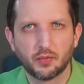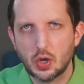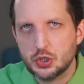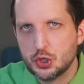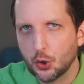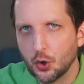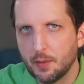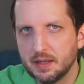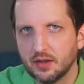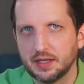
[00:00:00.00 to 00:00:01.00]
the
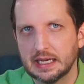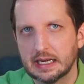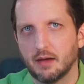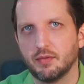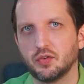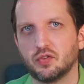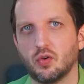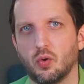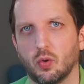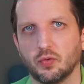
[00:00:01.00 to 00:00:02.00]
durability of the
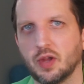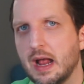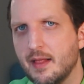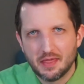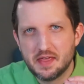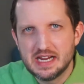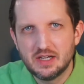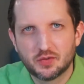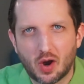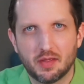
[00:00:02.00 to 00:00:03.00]
soles.
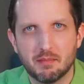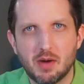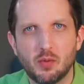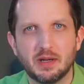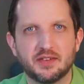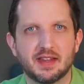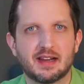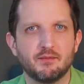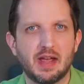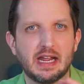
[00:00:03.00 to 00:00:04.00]
These are the moments that
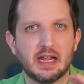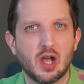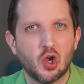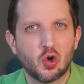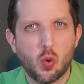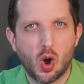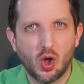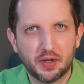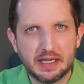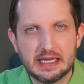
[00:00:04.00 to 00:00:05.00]
convey
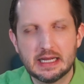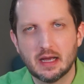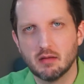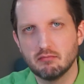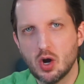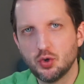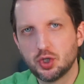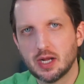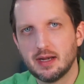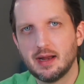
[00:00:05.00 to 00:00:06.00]
quality,
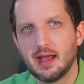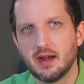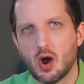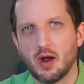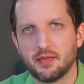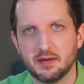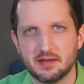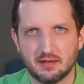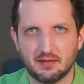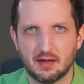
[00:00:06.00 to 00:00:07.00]
emotion, and
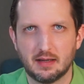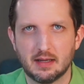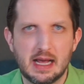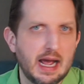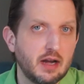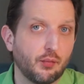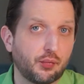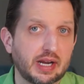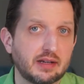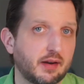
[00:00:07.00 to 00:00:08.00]
authenticity. And don't
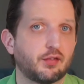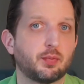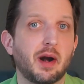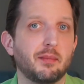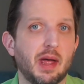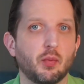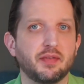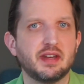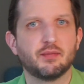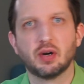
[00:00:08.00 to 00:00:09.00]
forget to experiment
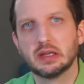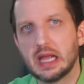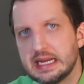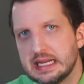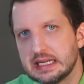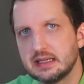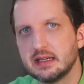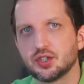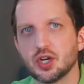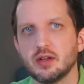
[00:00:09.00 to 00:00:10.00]
with different lighting
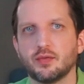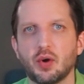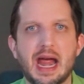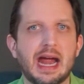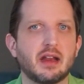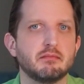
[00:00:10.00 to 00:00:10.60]
conditions for added